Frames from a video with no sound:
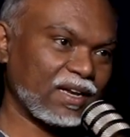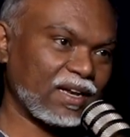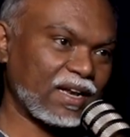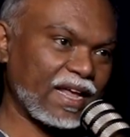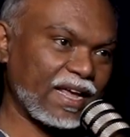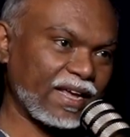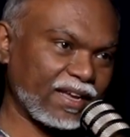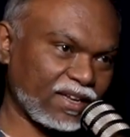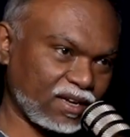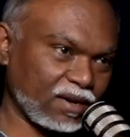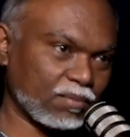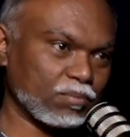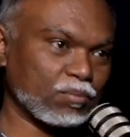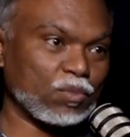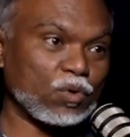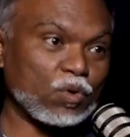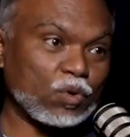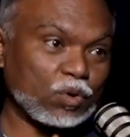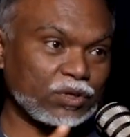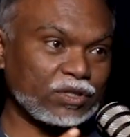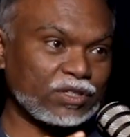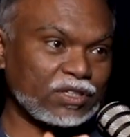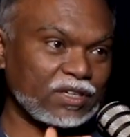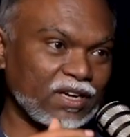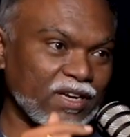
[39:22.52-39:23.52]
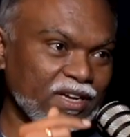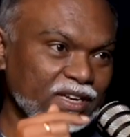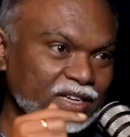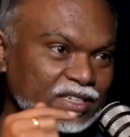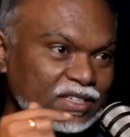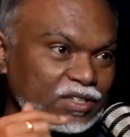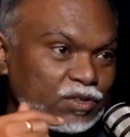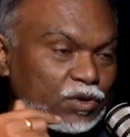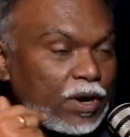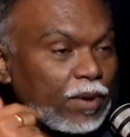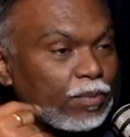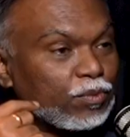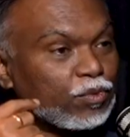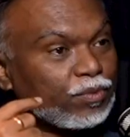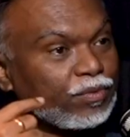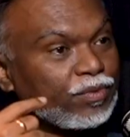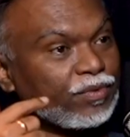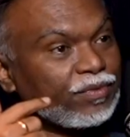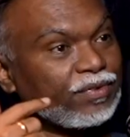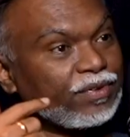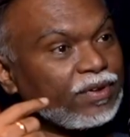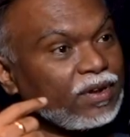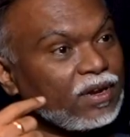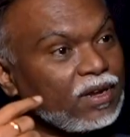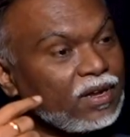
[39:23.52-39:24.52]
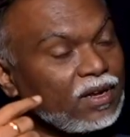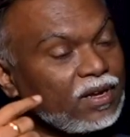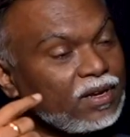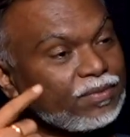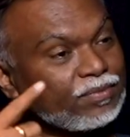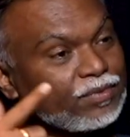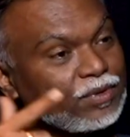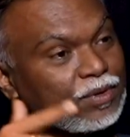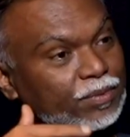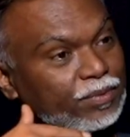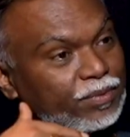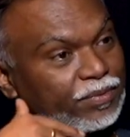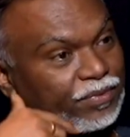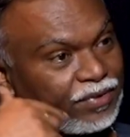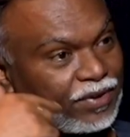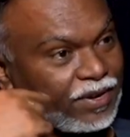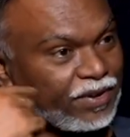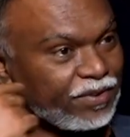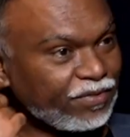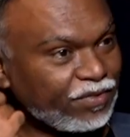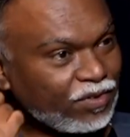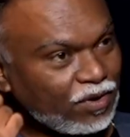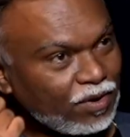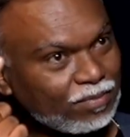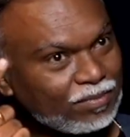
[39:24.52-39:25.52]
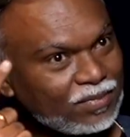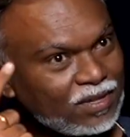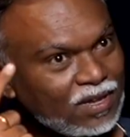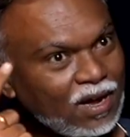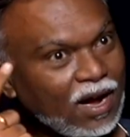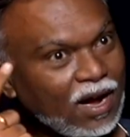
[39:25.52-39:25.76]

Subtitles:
Like moksha is you have to be you have to be free from the